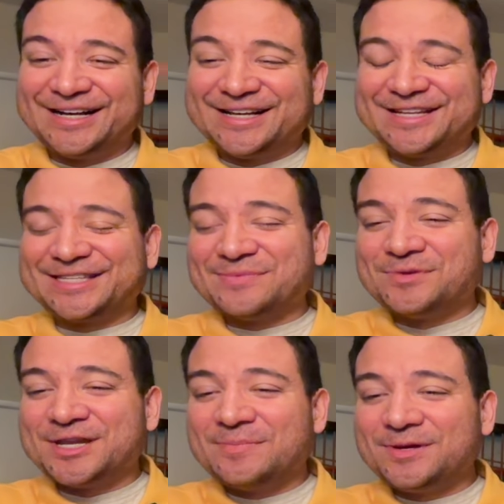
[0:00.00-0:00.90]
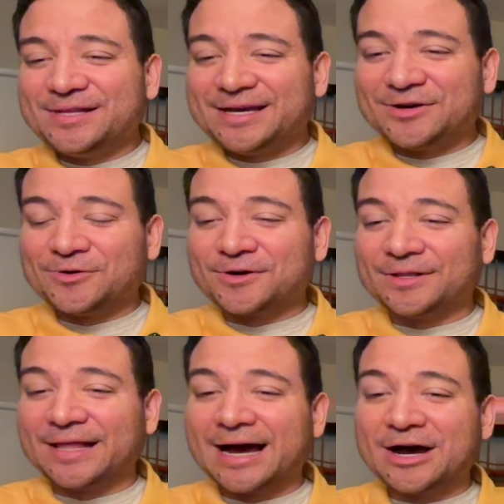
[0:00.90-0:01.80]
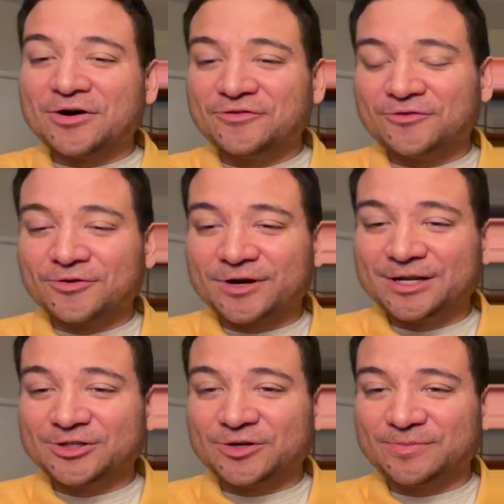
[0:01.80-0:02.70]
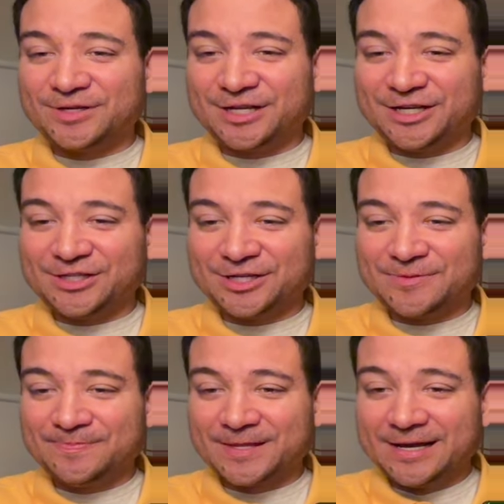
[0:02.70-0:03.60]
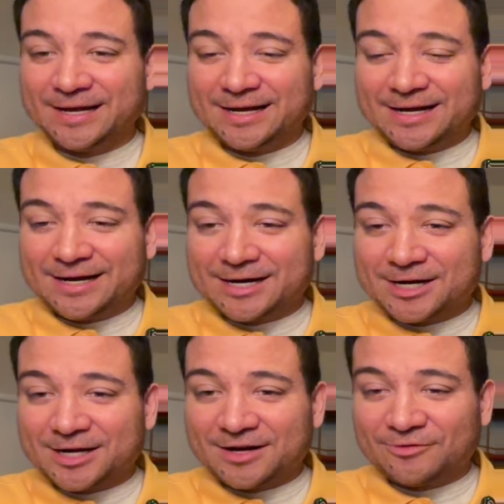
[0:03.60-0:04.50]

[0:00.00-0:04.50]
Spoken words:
Does it manipulate or allow for interpretation? Of